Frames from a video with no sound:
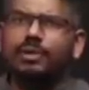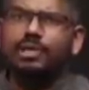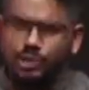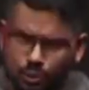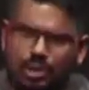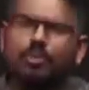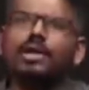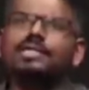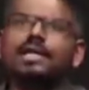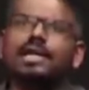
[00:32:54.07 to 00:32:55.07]
Student
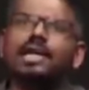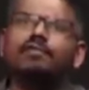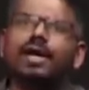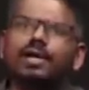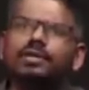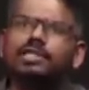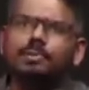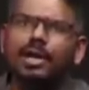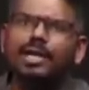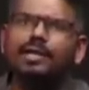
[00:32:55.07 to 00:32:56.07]
bodies are clearly fighting on this
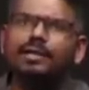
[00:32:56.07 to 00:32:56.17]
point.